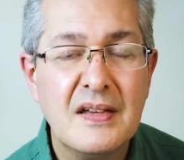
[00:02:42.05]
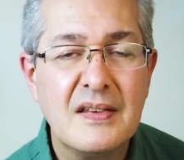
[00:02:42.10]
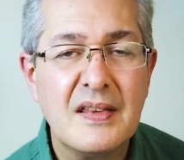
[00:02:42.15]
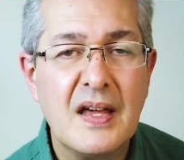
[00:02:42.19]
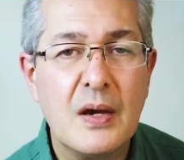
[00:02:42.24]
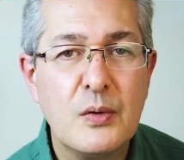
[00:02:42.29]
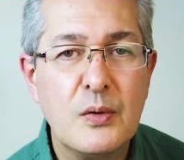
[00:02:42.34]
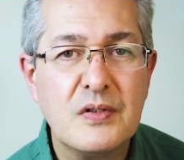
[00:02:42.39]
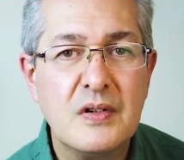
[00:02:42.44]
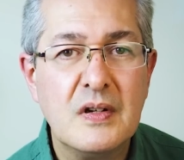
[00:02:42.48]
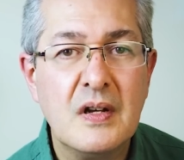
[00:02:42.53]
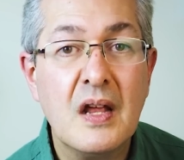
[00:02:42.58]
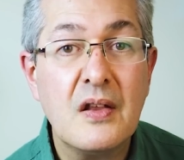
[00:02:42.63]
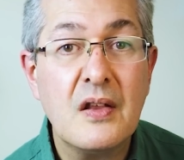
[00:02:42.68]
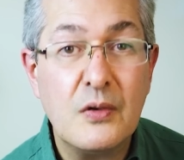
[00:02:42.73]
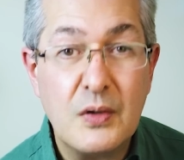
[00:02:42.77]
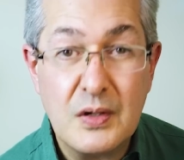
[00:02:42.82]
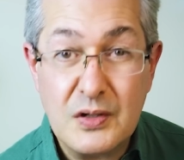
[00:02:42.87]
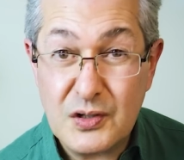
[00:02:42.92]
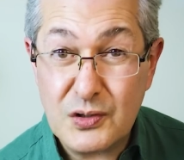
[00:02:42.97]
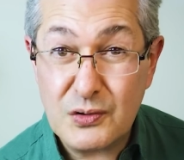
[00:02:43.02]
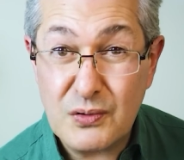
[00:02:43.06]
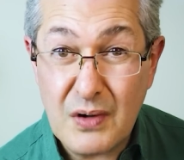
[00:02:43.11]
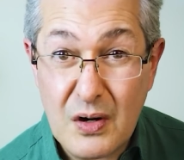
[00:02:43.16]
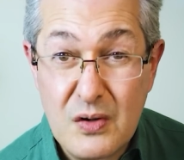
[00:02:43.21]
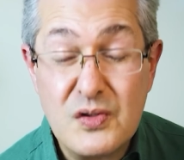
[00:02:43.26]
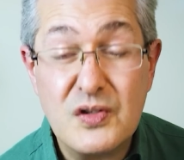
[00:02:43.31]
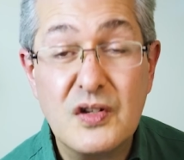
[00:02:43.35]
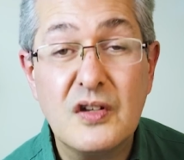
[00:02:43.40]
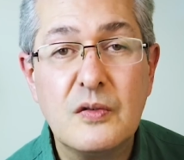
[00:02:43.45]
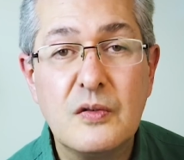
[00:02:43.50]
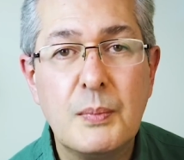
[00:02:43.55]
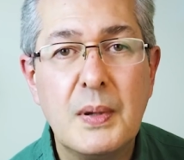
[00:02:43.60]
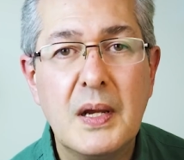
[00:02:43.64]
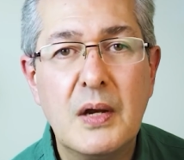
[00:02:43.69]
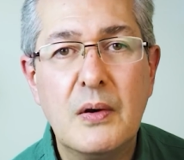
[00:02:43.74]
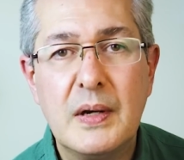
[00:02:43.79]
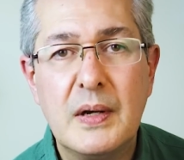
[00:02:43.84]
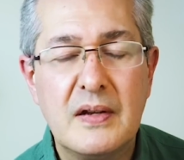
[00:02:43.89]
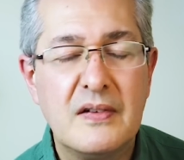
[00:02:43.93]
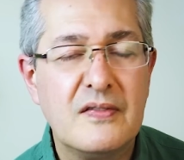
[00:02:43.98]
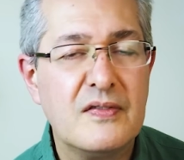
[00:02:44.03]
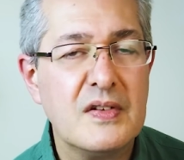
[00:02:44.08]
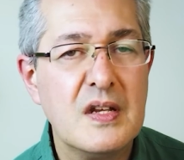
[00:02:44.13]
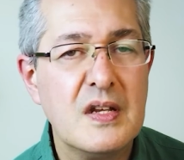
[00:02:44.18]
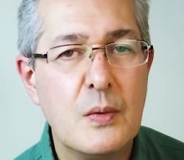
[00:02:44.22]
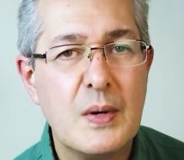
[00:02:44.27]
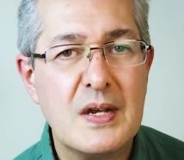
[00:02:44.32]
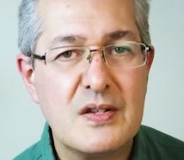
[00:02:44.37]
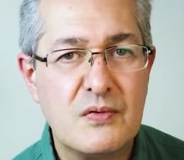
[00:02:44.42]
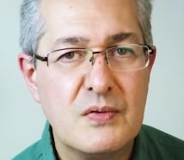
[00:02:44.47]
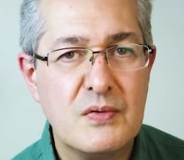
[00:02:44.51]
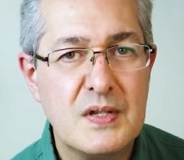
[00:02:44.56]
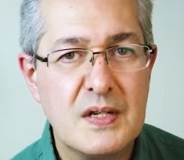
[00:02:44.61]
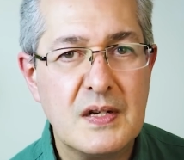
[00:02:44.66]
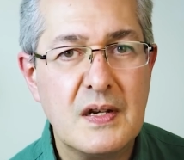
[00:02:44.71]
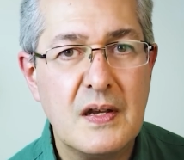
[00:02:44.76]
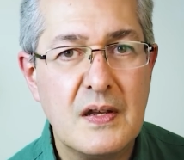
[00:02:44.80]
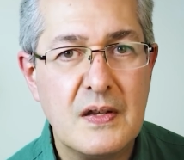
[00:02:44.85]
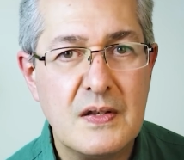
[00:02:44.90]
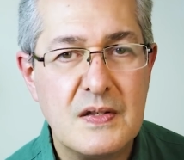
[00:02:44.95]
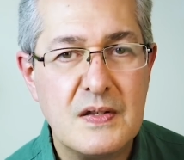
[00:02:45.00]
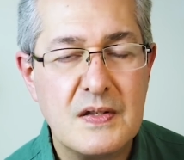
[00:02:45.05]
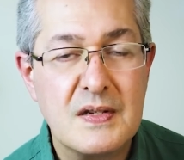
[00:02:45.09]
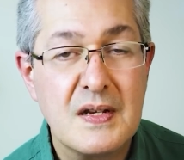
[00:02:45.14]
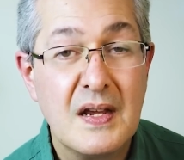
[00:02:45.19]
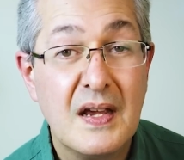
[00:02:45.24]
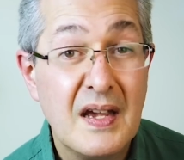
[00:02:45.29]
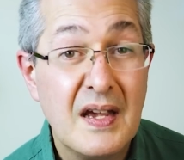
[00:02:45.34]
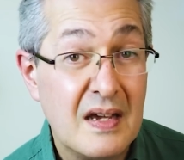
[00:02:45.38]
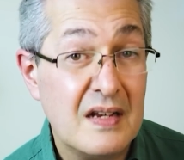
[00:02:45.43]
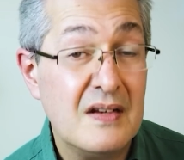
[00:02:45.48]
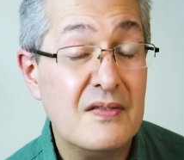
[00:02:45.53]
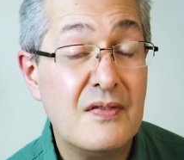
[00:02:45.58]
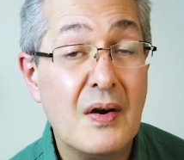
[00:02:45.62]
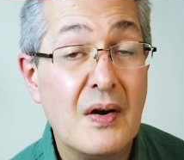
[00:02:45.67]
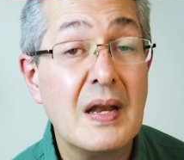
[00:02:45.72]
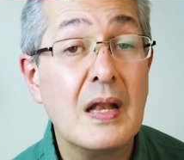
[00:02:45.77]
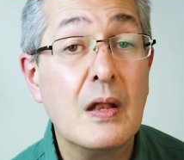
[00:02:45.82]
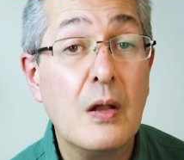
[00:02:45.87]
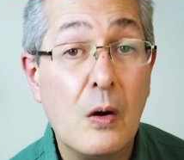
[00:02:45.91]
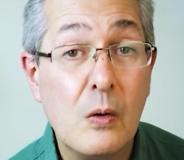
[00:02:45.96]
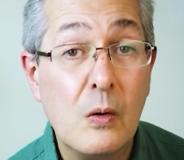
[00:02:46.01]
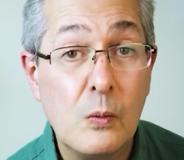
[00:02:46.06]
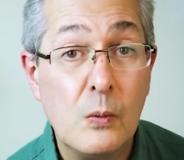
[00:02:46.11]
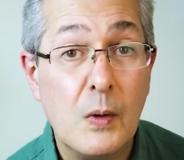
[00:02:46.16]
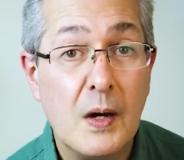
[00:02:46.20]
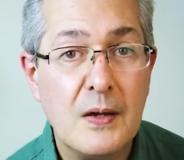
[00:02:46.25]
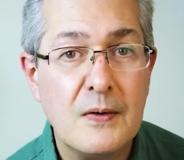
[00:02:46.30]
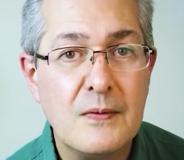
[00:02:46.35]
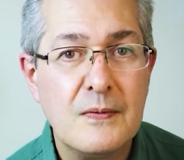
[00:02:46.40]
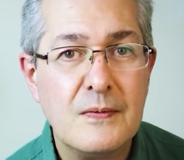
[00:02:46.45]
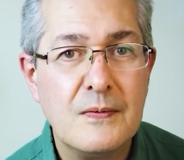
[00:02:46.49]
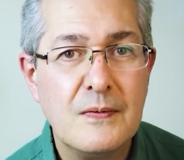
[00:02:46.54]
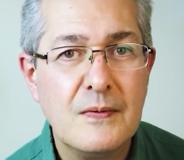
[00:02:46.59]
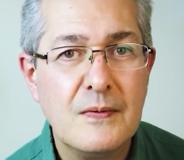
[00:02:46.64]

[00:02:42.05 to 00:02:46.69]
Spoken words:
That was another atrocious period for US returns, and a very long one.